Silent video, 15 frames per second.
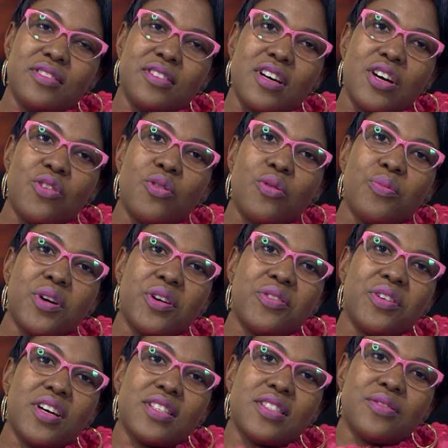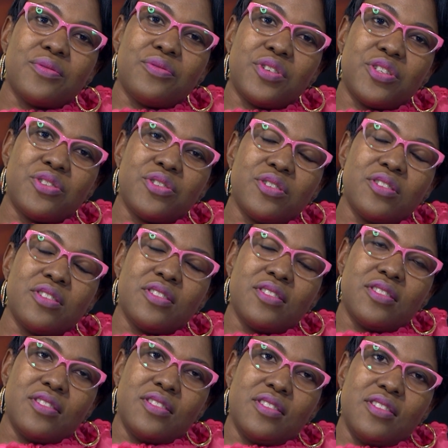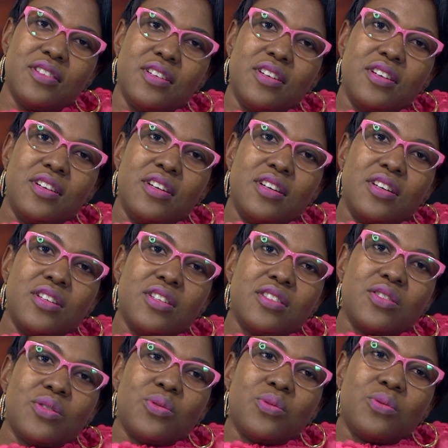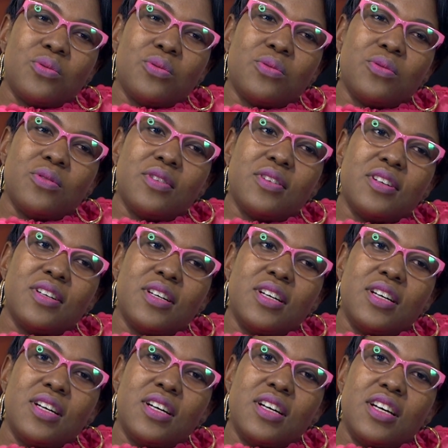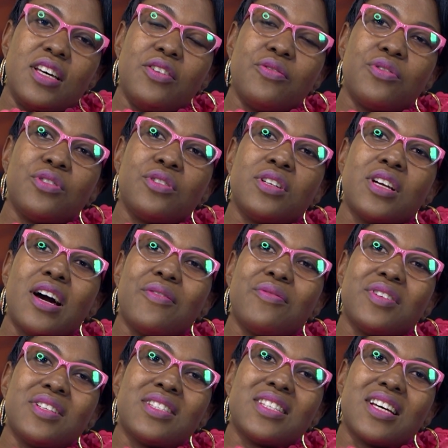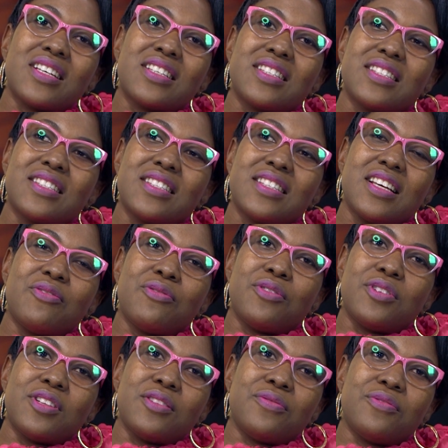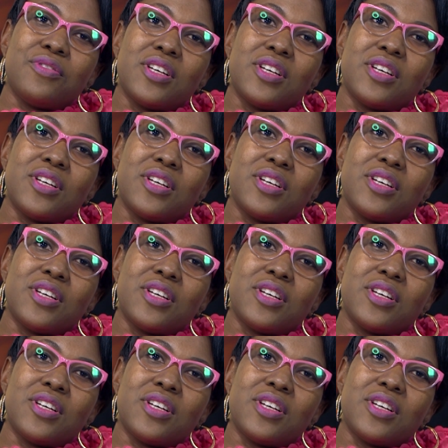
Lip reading: I got married as a virgin. So even having sex for the